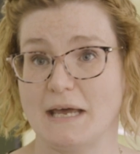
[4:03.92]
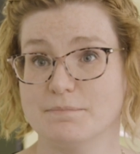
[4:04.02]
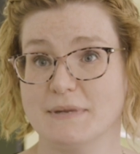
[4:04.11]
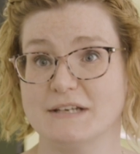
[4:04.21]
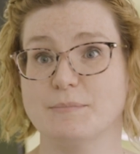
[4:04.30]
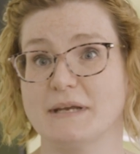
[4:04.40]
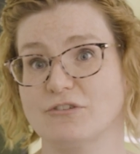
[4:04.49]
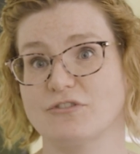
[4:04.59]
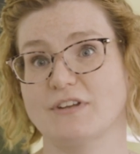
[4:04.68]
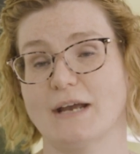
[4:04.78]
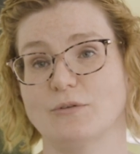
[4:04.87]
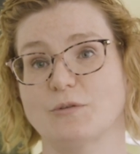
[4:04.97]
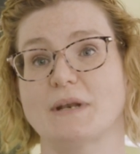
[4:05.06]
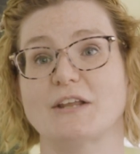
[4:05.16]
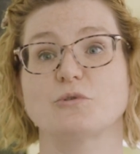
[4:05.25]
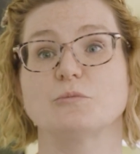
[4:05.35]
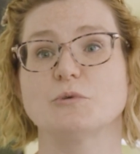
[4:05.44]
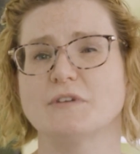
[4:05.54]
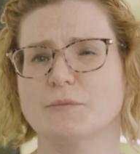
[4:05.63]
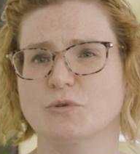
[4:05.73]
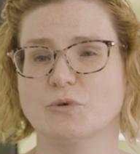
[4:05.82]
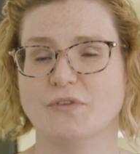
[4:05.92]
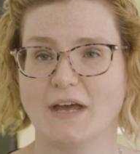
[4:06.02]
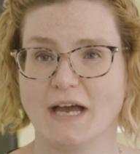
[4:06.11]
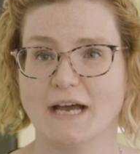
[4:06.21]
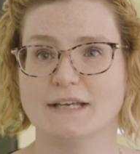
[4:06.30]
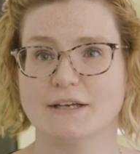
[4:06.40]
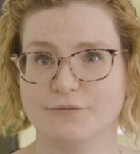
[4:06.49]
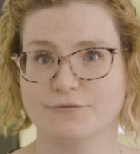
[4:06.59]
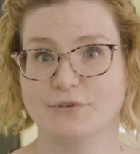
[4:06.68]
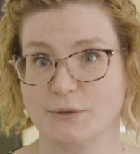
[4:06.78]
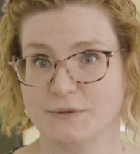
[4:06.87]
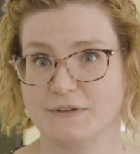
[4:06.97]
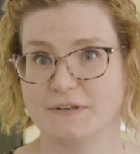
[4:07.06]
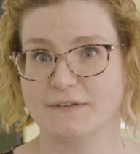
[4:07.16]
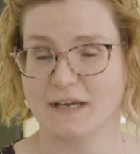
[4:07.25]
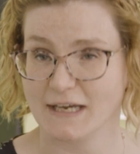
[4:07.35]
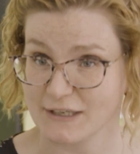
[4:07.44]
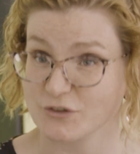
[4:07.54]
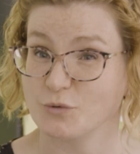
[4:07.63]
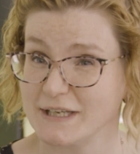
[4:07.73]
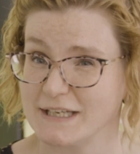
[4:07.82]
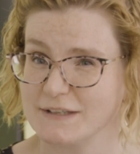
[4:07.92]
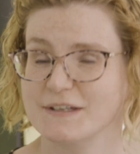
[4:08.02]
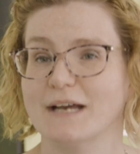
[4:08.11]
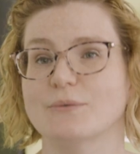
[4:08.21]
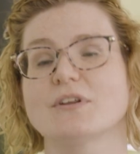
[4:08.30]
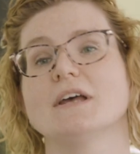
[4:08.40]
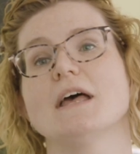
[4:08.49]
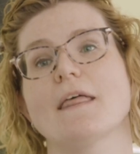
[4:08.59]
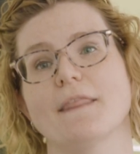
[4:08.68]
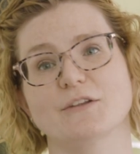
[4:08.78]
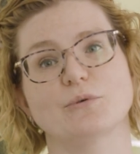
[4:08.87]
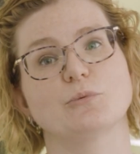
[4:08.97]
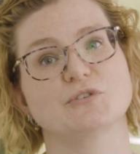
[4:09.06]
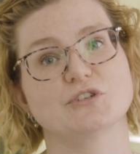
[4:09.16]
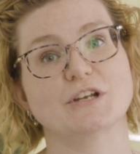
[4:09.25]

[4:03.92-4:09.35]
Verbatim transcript: ended up getting a contract with the centre that trained me. So the hospital that I was